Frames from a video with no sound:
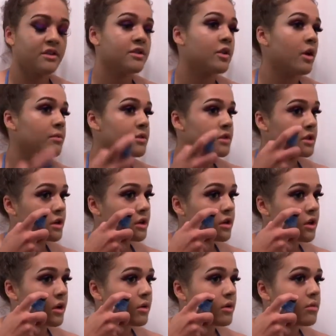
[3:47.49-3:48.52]
so I'm just gonna
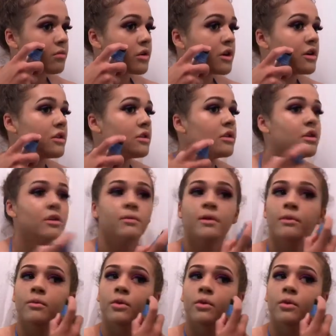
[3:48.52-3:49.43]
go and put a little bit